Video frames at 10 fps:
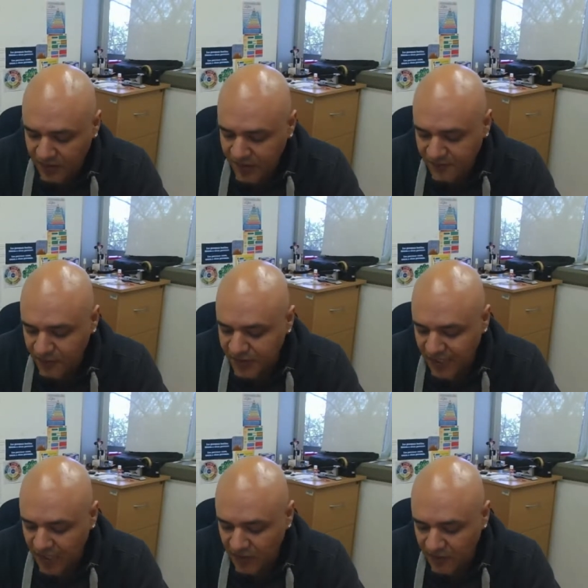just for the
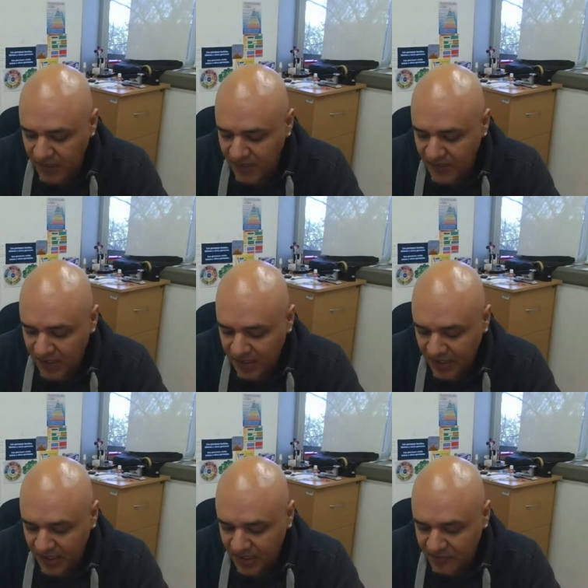sake of
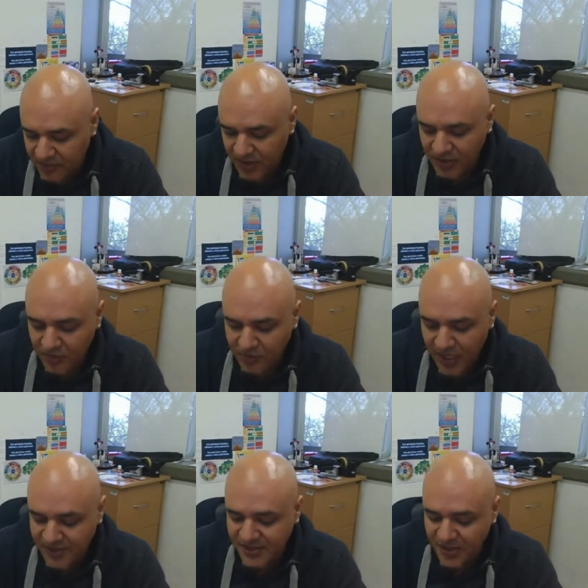listening and trying to
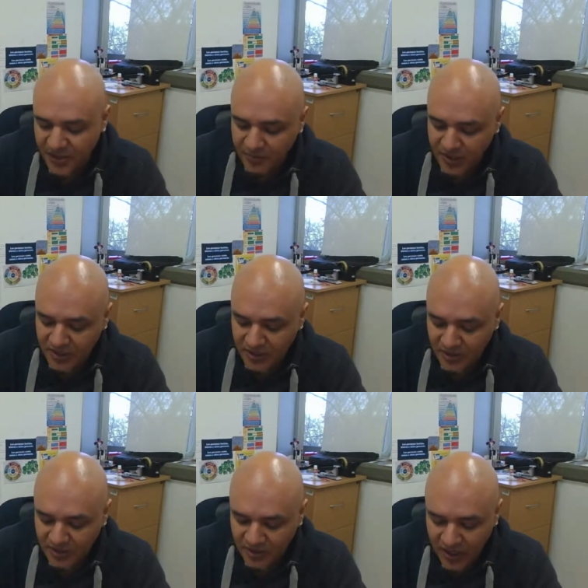practice a little bit
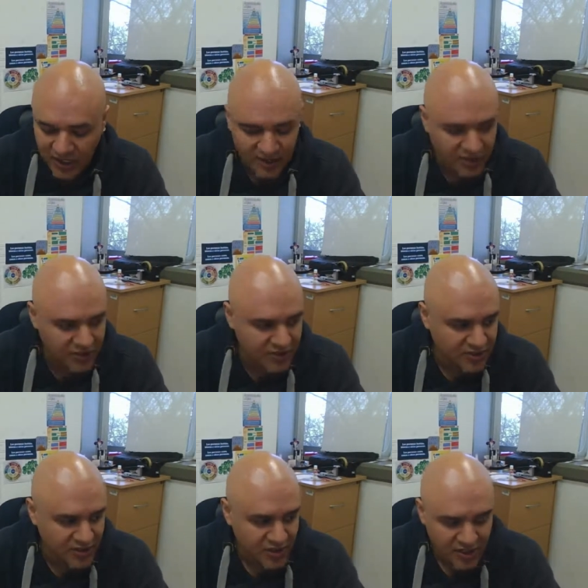your
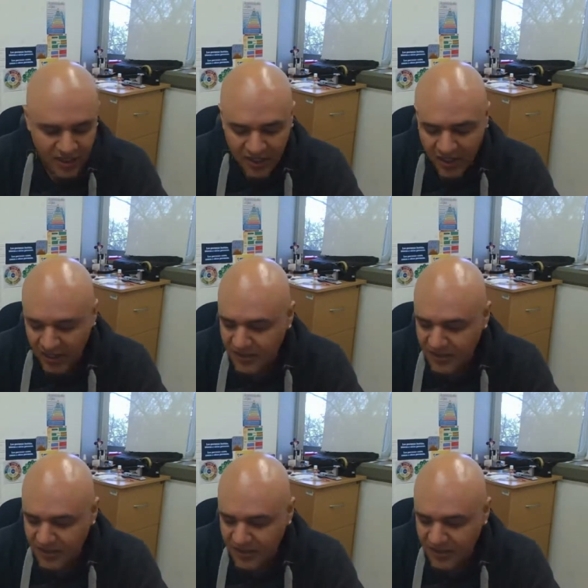English uh,